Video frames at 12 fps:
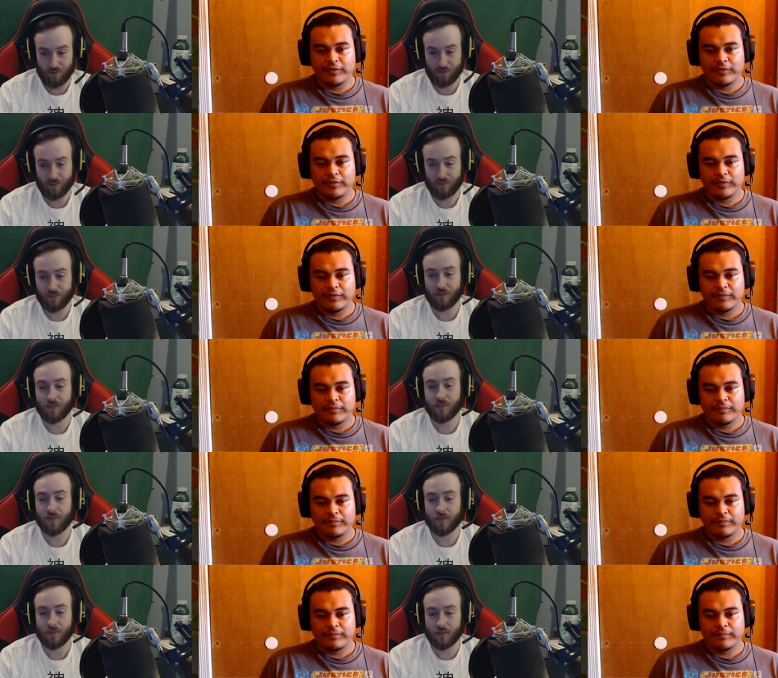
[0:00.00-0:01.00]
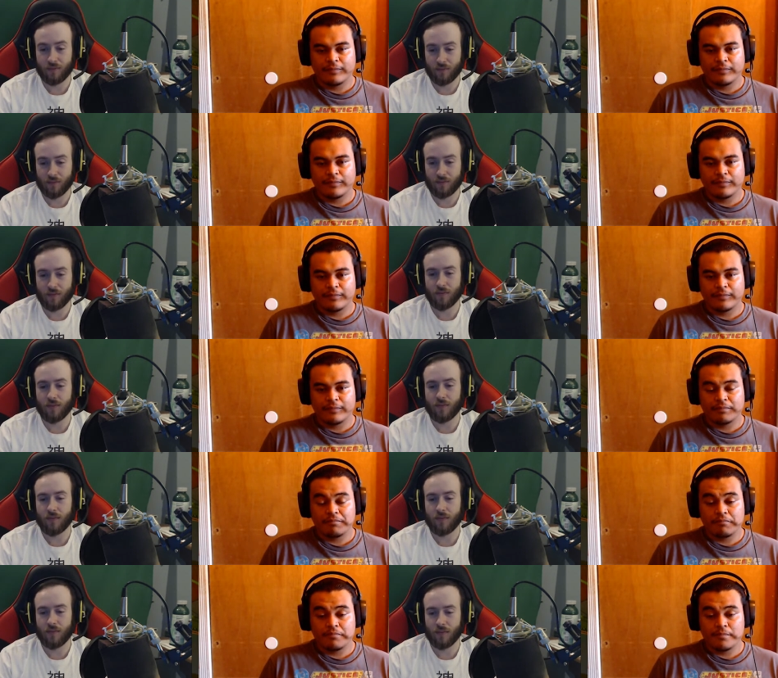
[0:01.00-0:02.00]

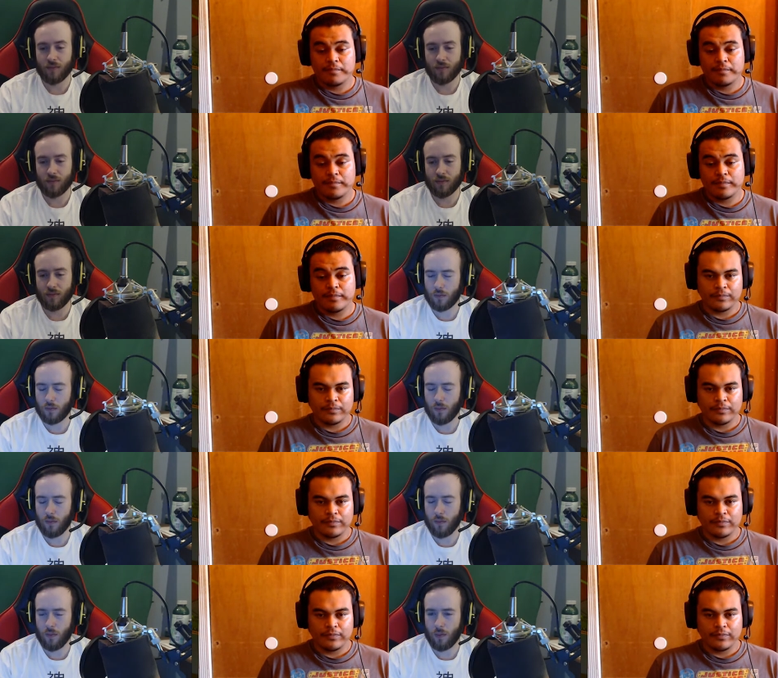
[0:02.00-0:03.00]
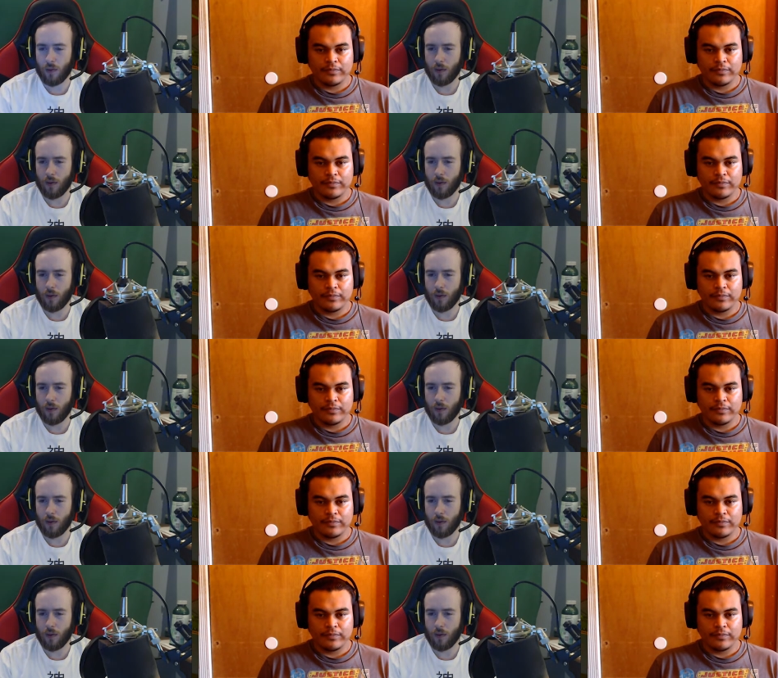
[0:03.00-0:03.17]
No one is speaking in this clip.